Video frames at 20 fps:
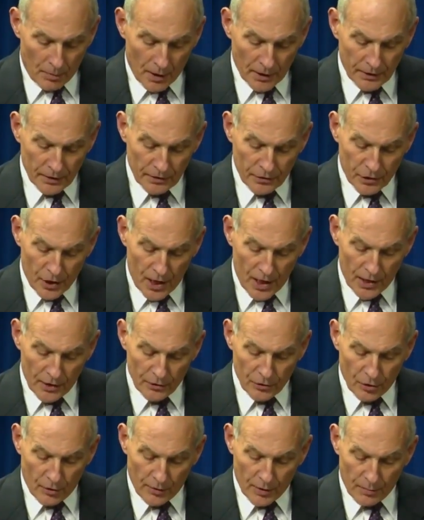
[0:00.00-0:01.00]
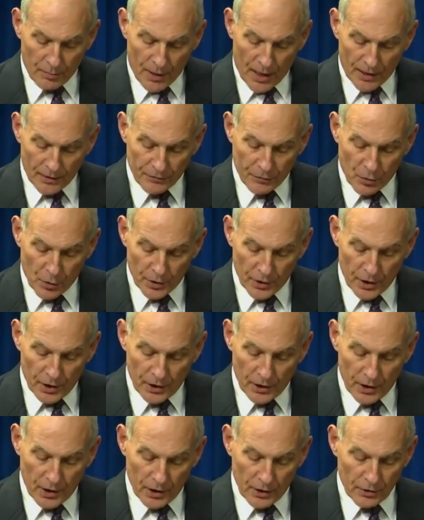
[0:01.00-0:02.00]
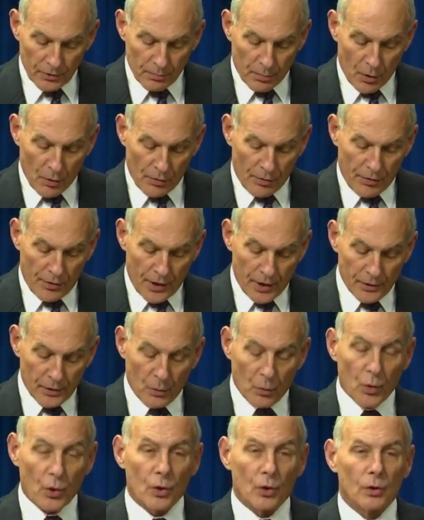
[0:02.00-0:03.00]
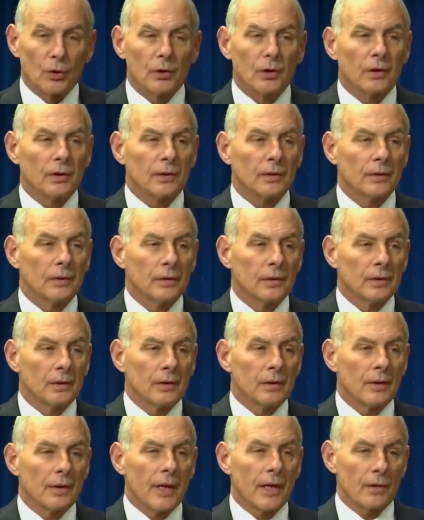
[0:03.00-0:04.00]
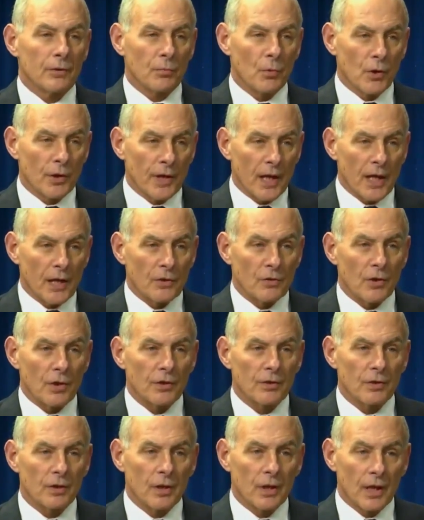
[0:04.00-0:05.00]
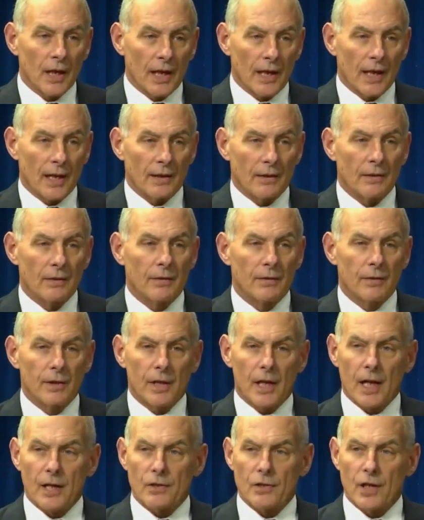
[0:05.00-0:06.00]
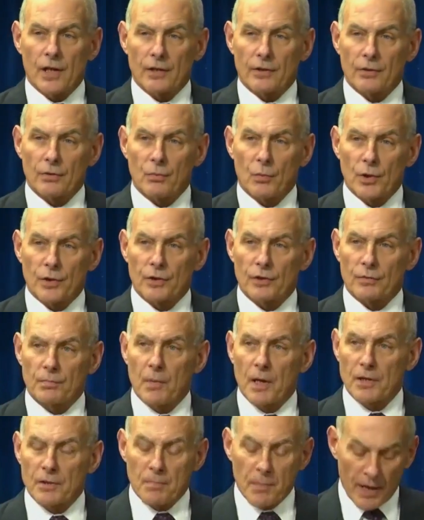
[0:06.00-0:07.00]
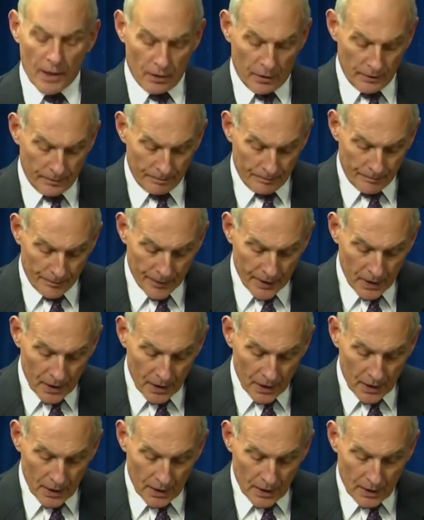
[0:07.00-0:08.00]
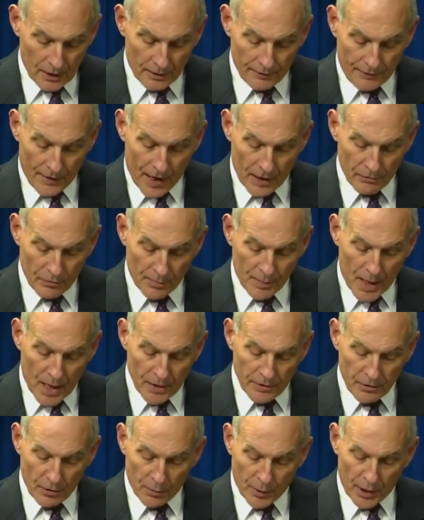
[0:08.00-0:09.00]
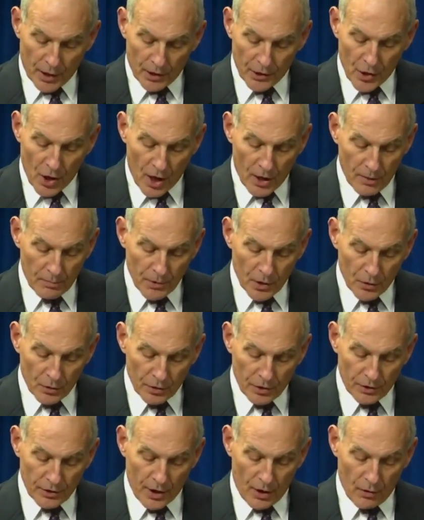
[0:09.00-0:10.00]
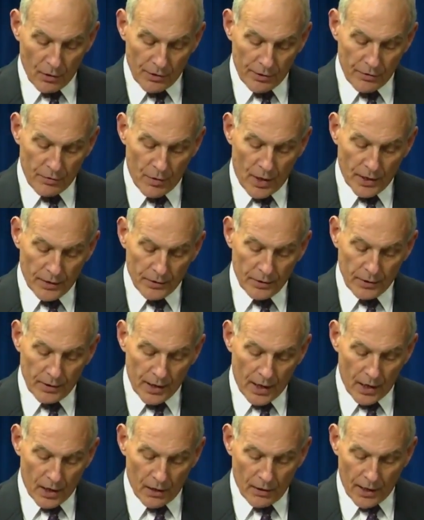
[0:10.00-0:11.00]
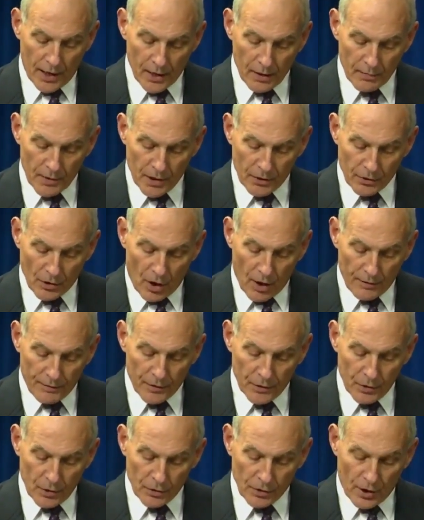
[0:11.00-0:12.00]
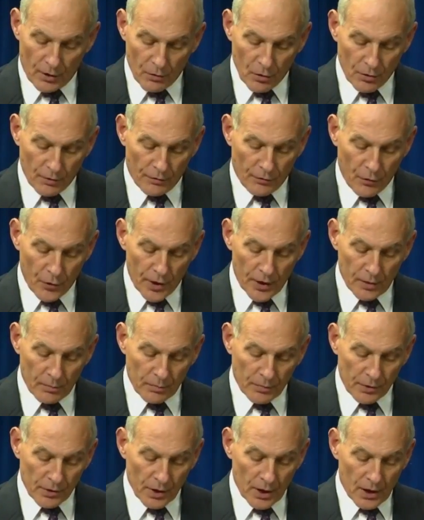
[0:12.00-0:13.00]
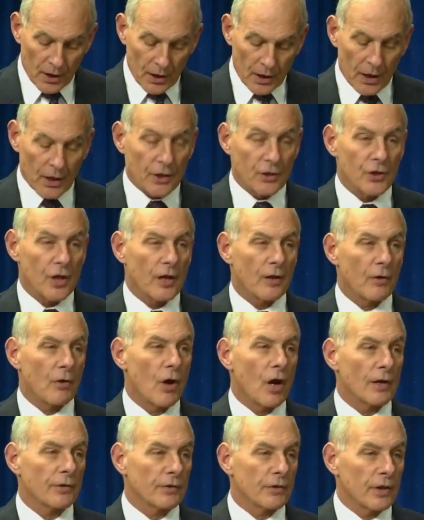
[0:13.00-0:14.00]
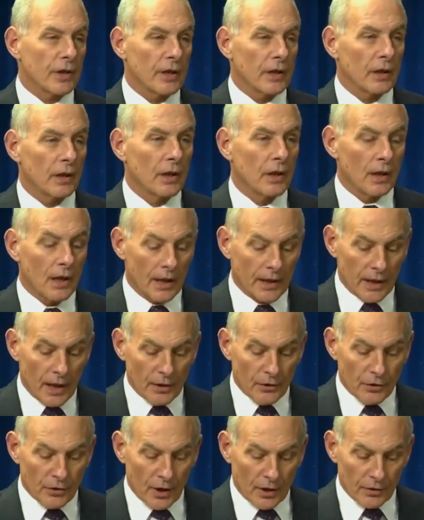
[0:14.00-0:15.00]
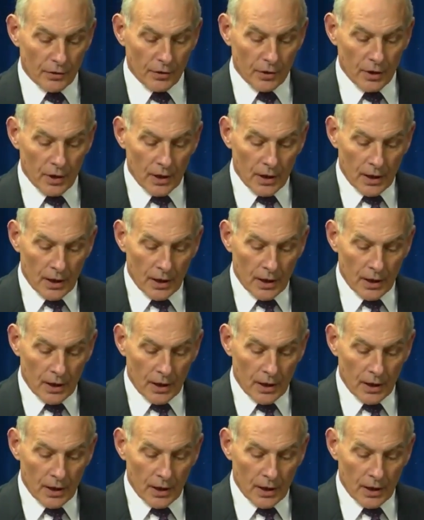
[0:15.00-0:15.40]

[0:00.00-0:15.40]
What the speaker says: So much has changed over the past 14 years, both in the world that is more dangerous and at DHS, which is much better. The fact remains that we are not immune to terrorist threats and that our enemies often use our own freedoms in generosity against us.